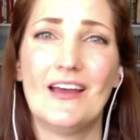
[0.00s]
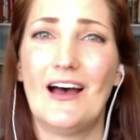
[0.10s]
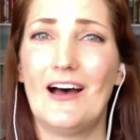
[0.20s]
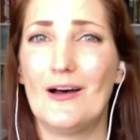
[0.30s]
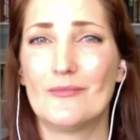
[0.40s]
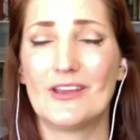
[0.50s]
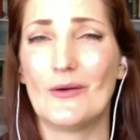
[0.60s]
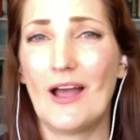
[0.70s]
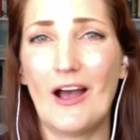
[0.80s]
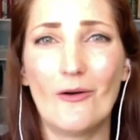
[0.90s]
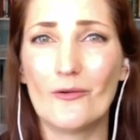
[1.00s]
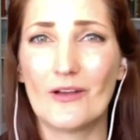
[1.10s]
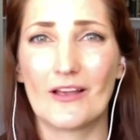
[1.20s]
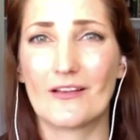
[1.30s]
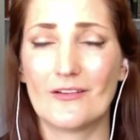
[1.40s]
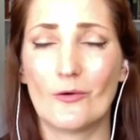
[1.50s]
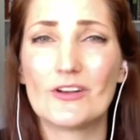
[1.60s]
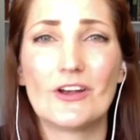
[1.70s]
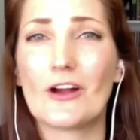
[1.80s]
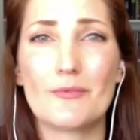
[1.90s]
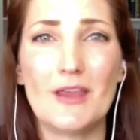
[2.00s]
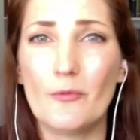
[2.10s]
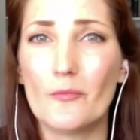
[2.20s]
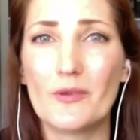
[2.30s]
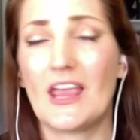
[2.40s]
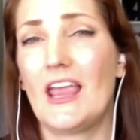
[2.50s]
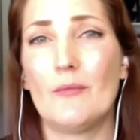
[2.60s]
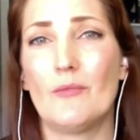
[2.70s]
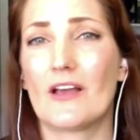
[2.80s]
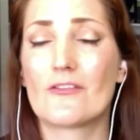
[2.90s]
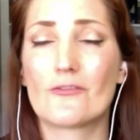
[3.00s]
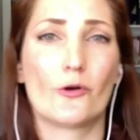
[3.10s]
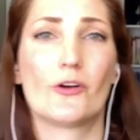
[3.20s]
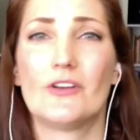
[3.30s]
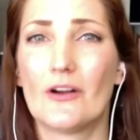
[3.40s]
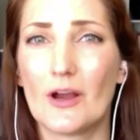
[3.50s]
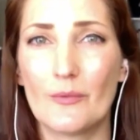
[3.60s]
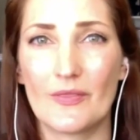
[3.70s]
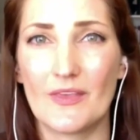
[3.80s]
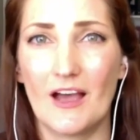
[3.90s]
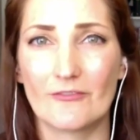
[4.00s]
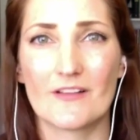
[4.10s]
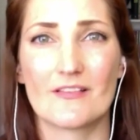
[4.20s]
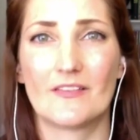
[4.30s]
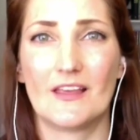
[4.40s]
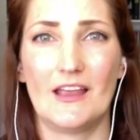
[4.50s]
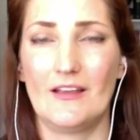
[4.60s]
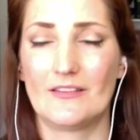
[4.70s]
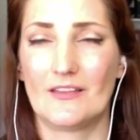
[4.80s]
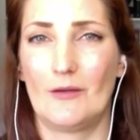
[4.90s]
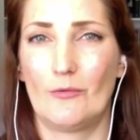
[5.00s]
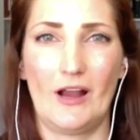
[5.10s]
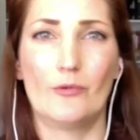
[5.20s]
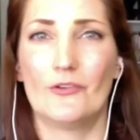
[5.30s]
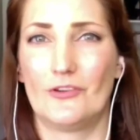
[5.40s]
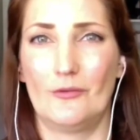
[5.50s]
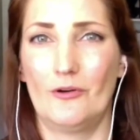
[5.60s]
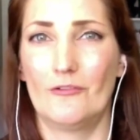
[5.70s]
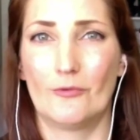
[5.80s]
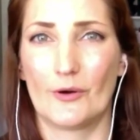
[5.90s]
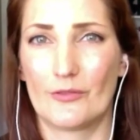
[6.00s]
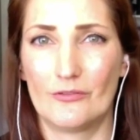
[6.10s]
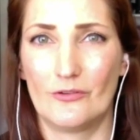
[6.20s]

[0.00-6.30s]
how ordinary people became extraordinary with the efforts that they were able to put forth